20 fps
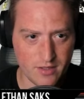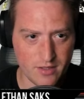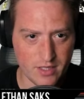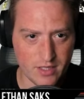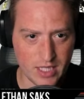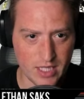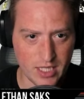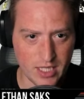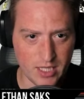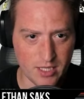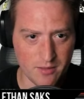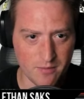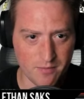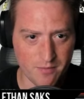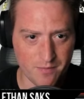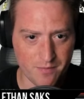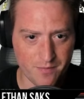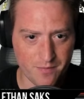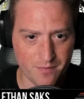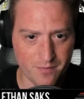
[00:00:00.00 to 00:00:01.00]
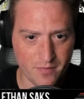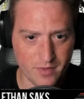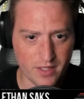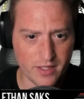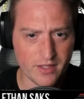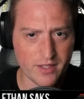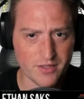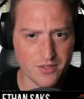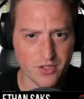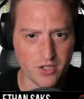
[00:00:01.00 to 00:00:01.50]
Um,
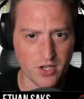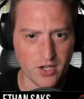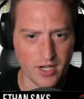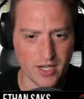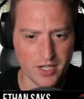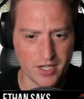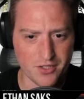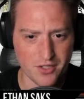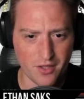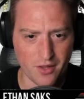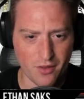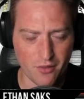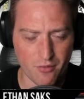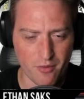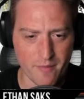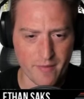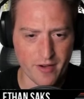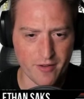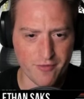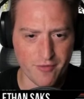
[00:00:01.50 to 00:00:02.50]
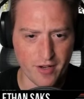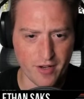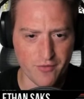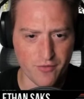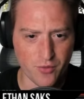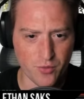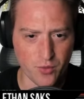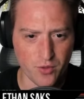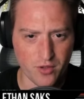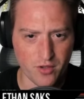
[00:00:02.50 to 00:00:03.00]
like this card, actually, the 3 mana 5
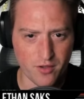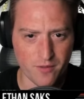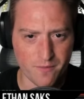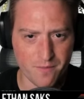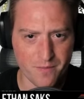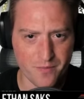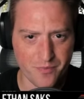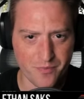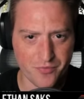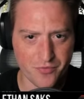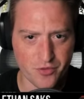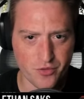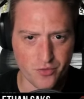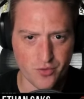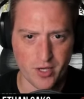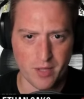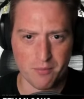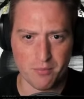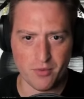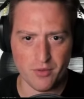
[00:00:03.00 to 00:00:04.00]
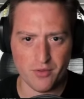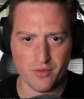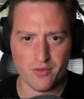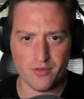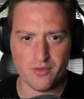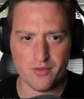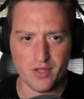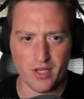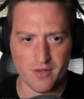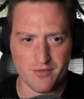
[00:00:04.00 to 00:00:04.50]
4 trample.
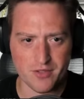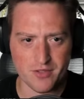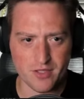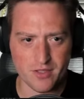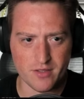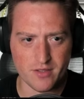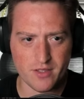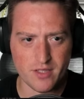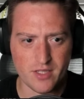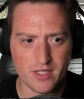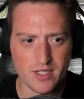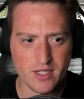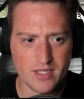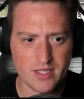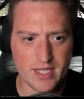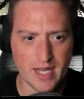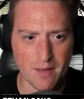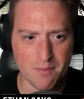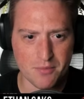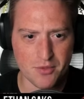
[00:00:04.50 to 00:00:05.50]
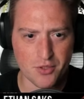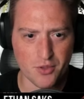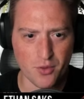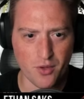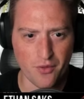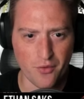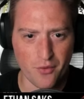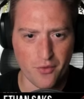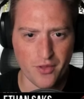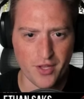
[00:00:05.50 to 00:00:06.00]
You have to tap two
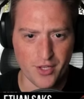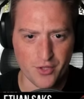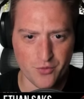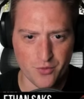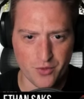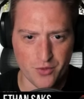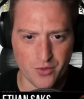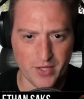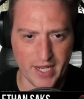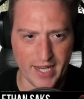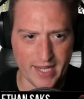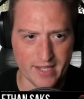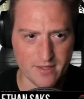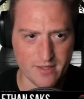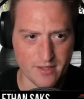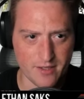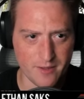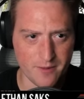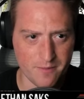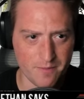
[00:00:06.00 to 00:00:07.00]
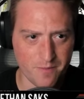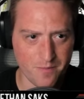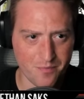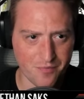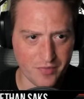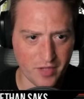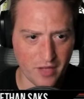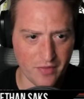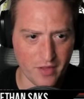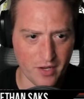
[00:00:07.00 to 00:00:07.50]
other things when you cast it.
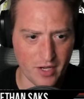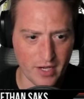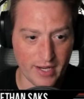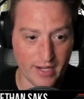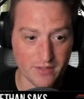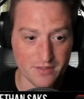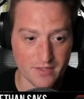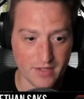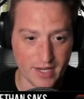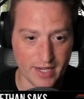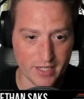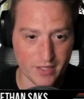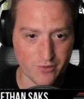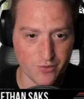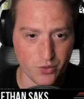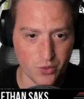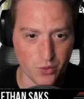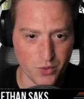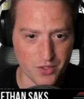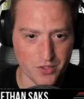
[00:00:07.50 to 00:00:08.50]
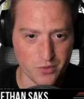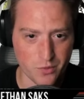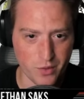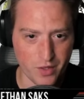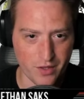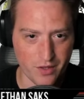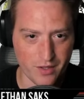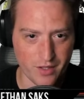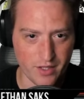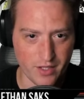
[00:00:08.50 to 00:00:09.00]
And then an Altanak, of course,
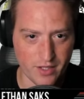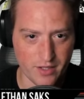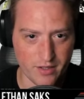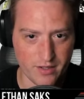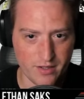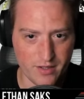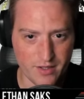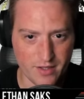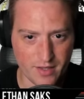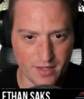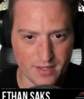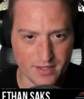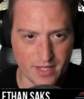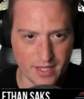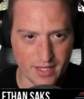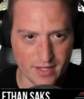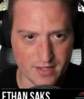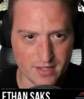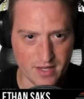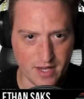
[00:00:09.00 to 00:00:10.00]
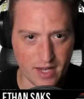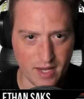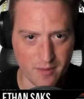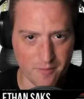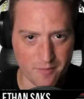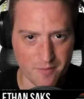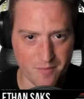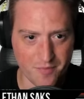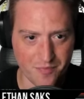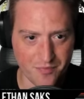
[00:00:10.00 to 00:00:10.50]
with uh, the say its
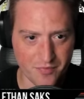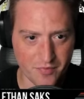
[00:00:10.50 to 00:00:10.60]
name